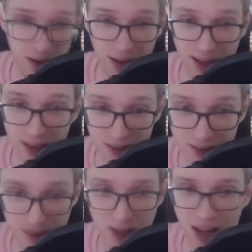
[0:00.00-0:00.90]
And
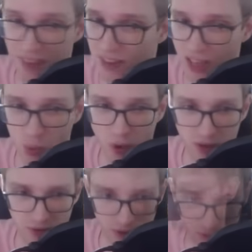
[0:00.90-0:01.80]
I think that's
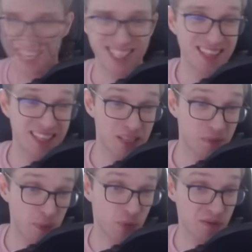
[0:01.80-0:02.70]
wonderful. I said this in
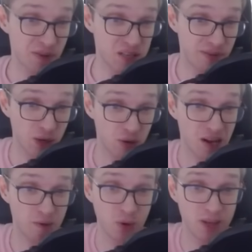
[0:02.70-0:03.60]
my previous video
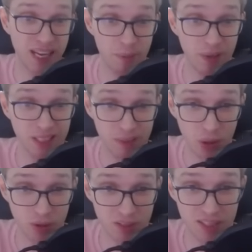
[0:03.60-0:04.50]
covering that
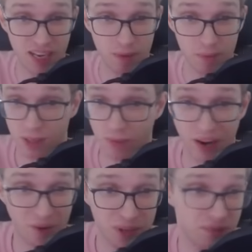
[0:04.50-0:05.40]
Bellibolt team, but I
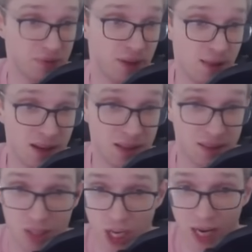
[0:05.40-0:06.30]
really feel like
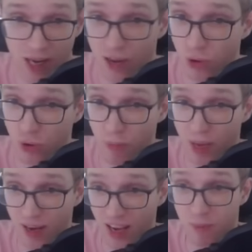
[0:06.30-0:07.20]
the Gen 9 OU
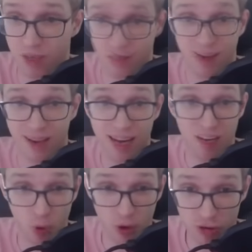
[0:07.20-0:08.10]
metagame is getting
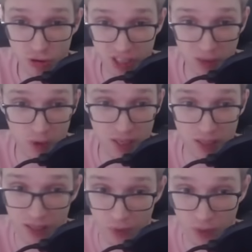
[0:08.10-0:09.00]
more interesting
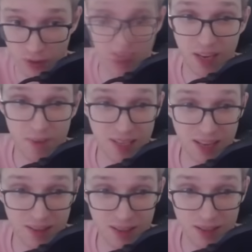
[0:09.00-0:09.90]
recently with teams
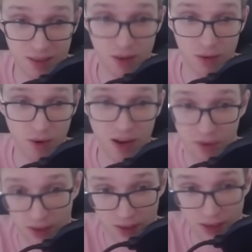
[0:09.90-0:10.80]
like this
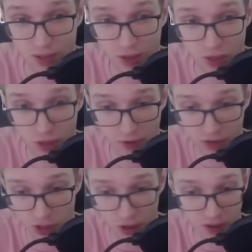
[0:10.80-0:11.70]
thriving. As long as you have a
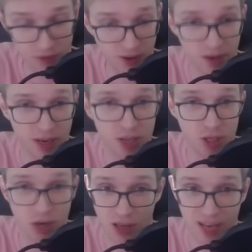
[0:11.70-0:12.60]
solid
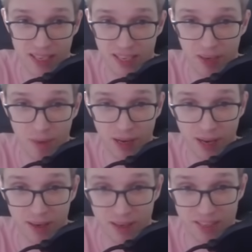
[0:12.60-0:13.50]
foundational idea
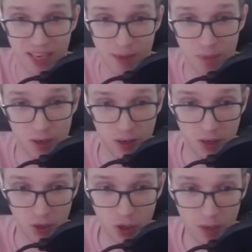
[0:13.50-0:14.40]
behind a team,
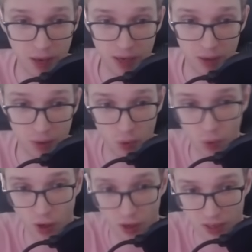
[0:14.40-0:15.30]
you can make it
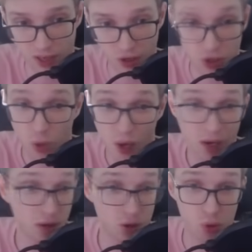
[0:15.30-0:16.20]
work. There's actually quite a
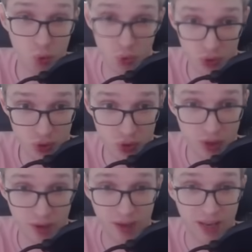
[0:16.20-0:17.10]
lot of tools
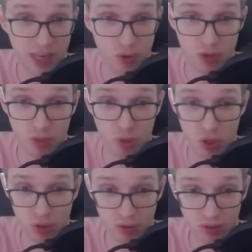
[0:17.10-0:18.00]
at your
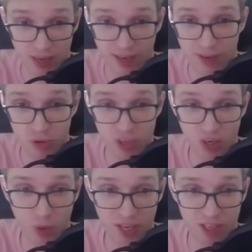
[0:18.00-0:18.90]
disposal and
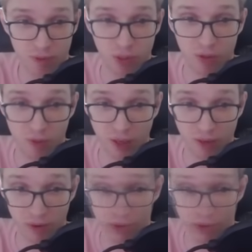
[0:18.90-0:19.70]
interesting ways to build around.